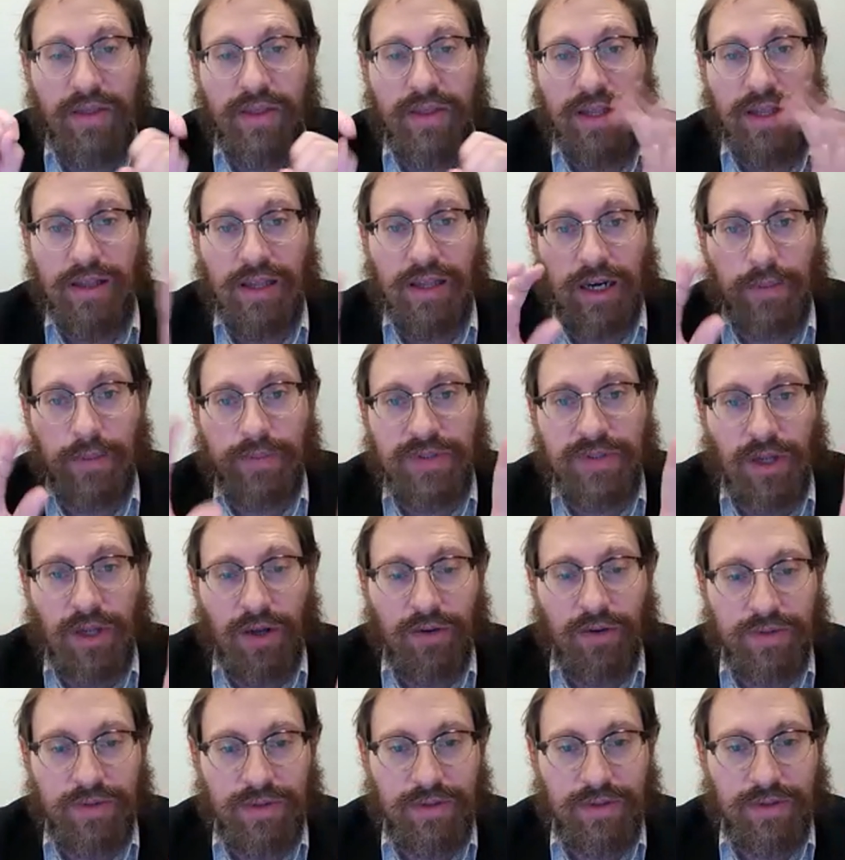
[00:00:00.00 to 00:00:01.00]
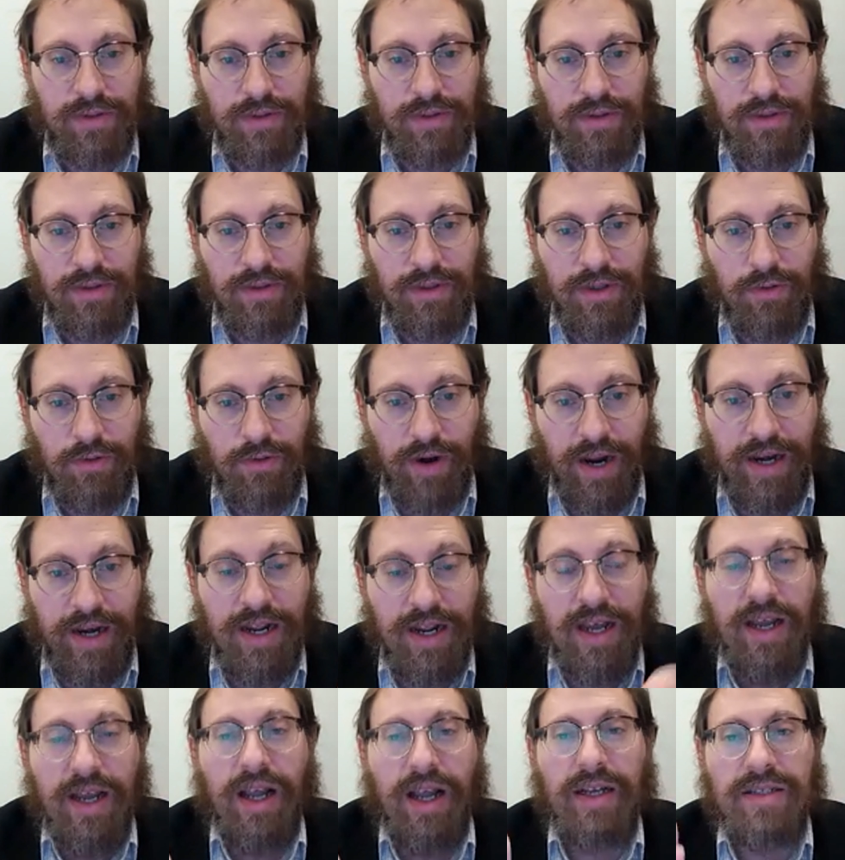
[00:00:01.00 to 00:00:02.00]
the lit up stones, right?
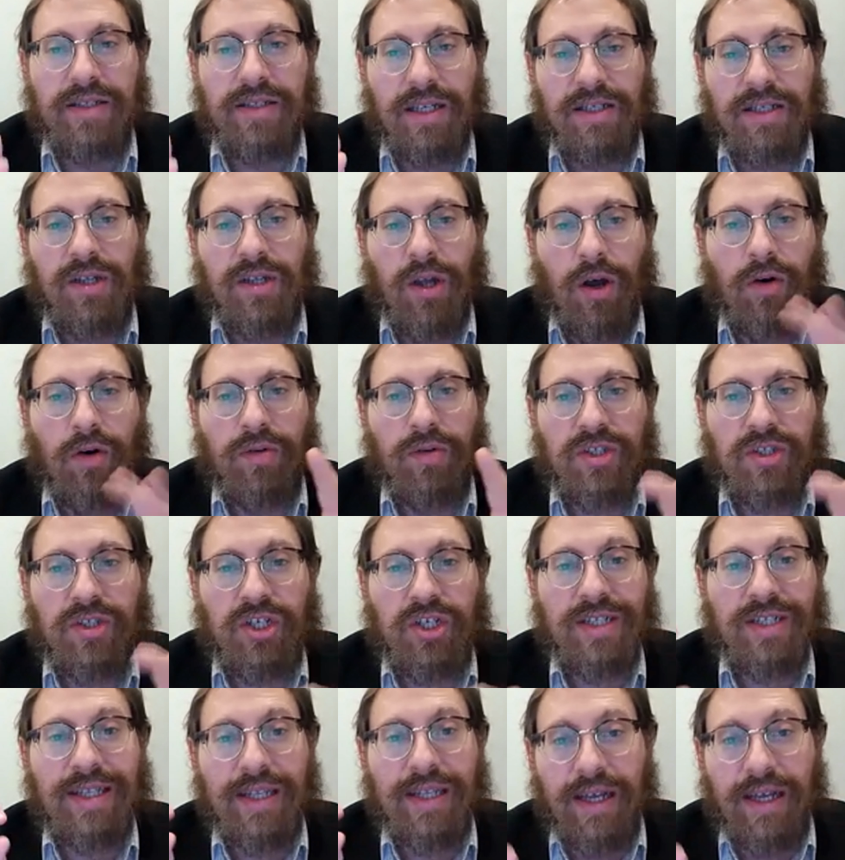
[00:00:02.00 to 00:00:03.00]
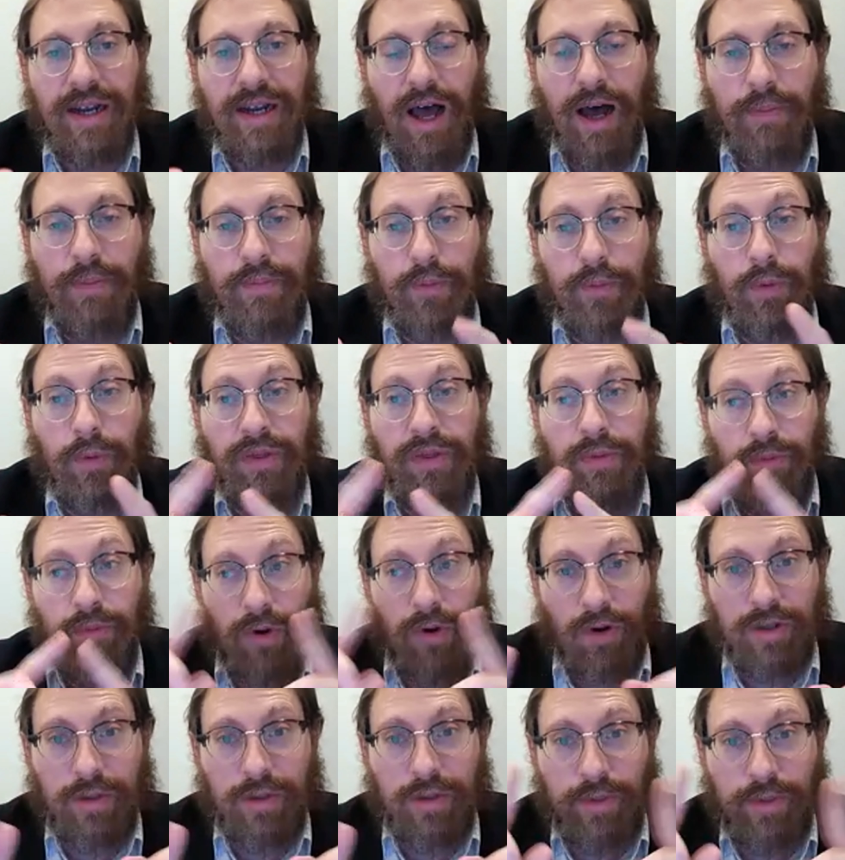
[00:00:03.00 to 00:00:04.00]
Because the stones just lit up with
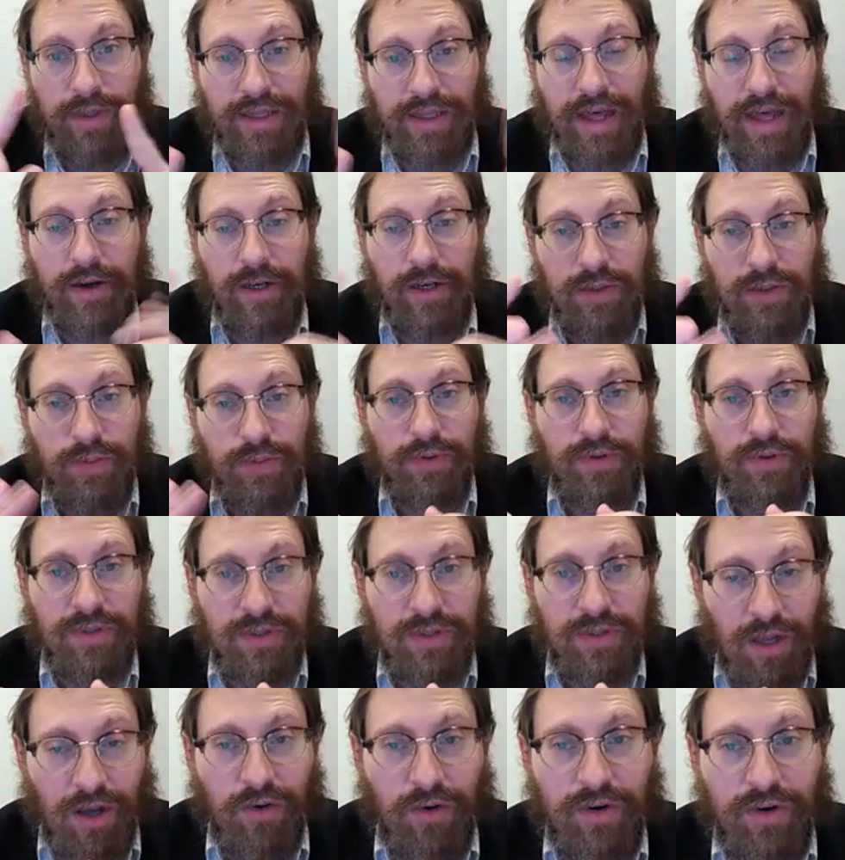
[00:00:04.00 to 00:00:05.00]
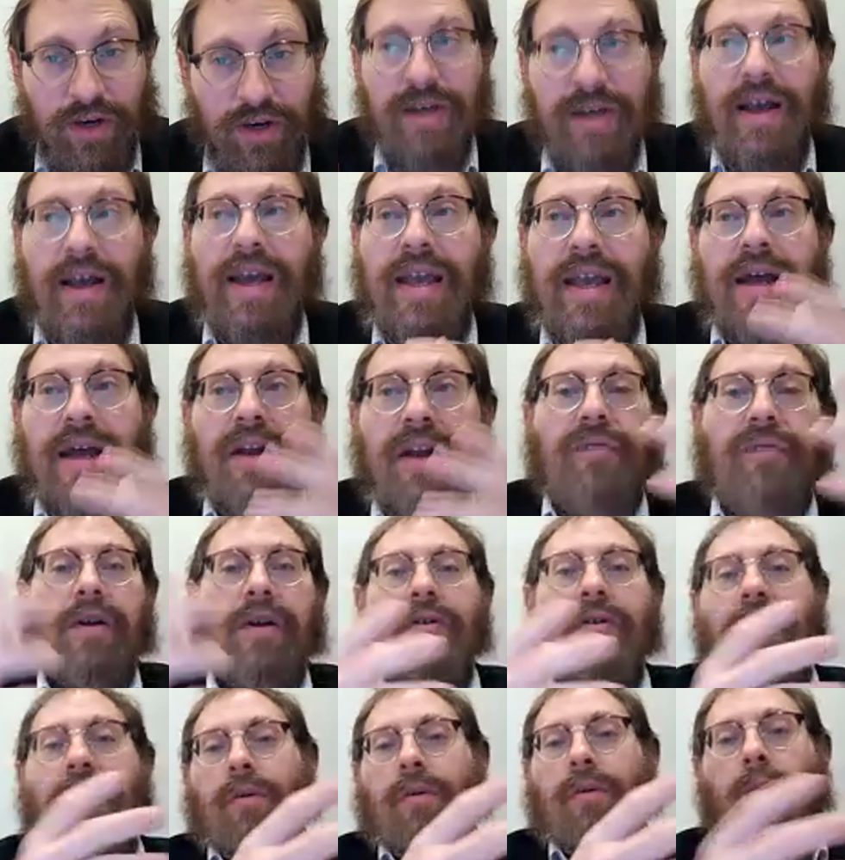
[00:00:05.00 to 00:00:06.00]
multiple letters per stone. He had to
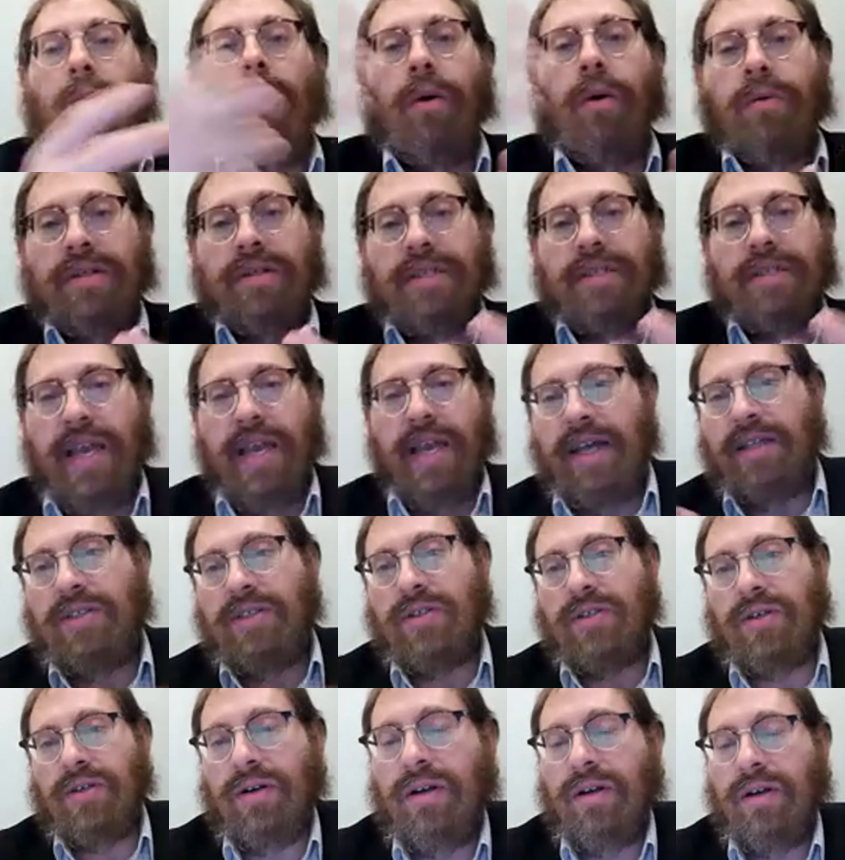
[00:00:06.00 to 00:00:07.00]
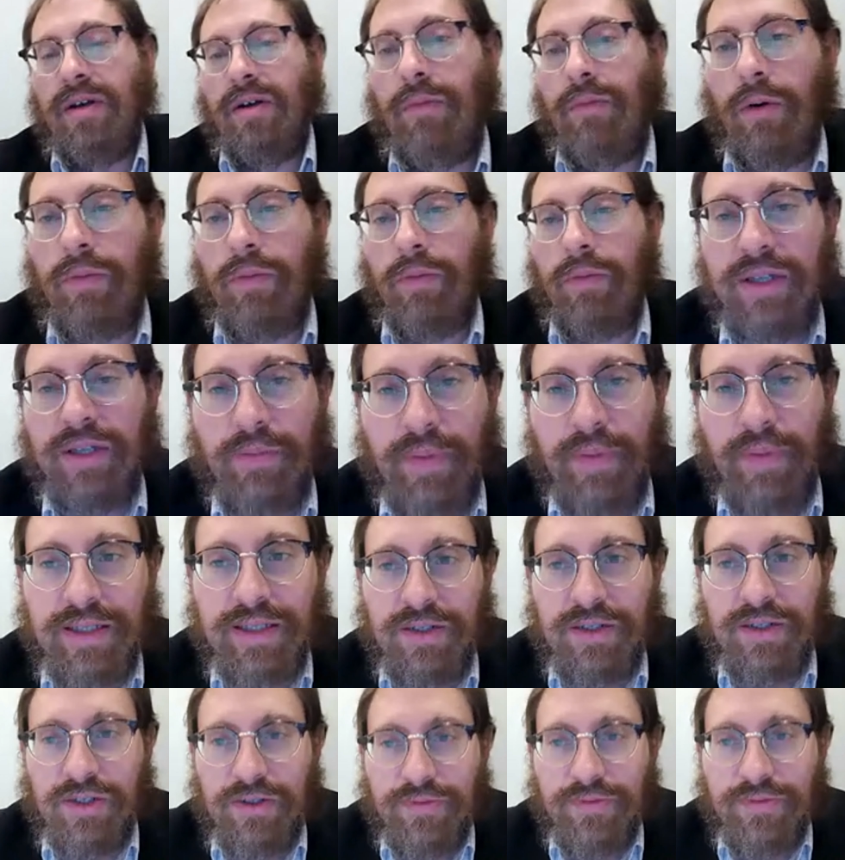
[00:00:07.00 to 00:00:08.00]
figure out, well, what was the answer? What was the
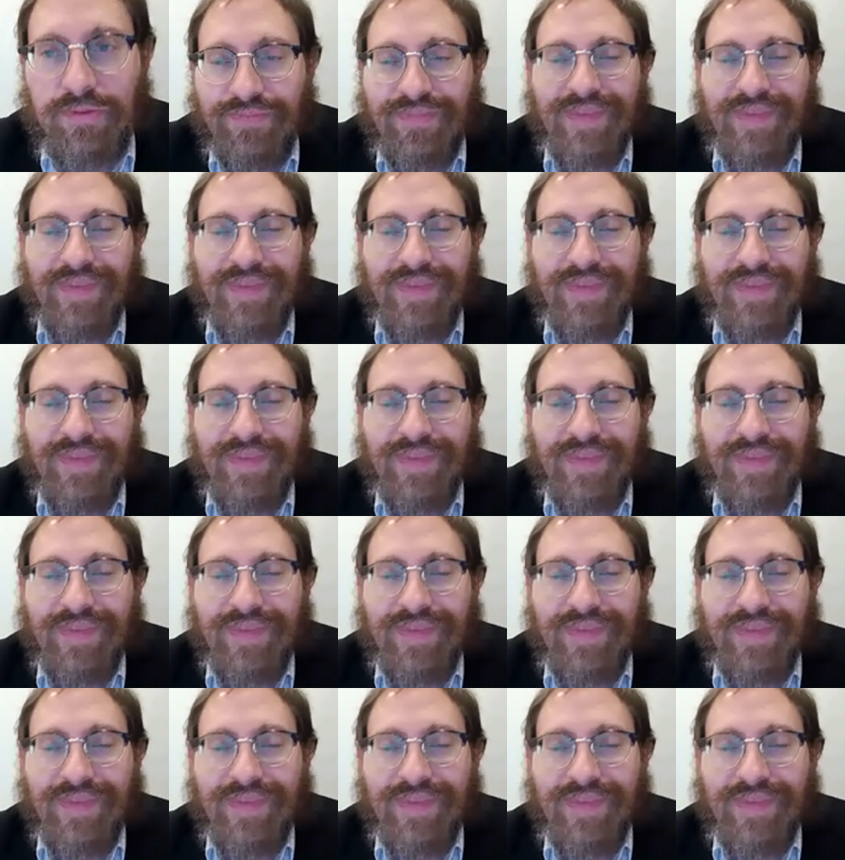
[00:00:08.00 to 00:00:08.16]
message?